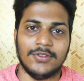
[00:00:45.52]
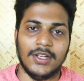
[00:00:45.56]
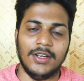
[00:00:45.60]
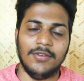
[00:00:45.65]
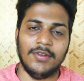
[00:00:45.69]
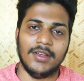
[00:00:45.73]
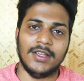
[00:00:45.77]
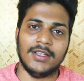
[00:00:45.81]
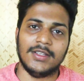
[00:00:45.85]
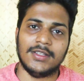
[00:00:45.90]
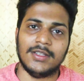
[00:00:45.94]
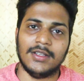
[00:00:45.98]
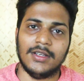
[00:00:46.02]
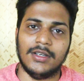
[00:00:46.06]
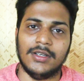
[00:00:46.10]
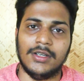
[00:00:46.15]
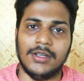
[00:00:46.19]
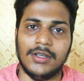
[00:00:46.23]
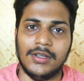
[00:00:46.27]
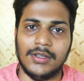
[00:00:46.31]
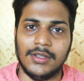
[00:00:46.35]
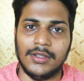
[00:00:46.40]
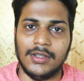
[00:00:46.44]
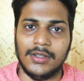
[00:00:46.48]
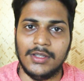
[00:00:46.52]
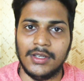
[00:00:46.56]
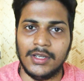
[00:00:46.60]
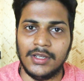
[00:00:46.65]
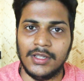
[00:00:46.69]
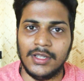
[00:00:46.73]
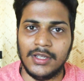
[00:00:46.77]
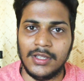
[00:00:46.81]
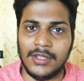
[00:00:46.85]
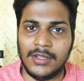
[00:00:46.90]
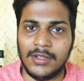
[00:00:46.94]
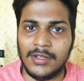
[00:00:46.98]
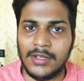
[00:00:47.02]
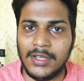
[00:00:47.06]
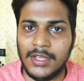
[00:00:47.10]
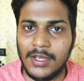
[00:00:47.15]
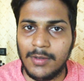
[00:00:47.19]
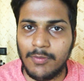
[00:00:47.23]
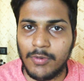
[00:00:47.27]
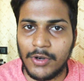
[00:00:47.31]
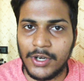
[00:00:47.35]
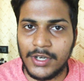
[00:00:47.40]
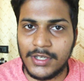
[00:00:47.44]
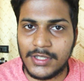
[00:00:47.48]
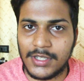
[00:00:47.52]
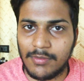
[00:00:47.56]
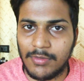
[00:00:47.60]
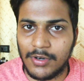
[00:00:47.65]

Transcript: so anyways uh, the other key points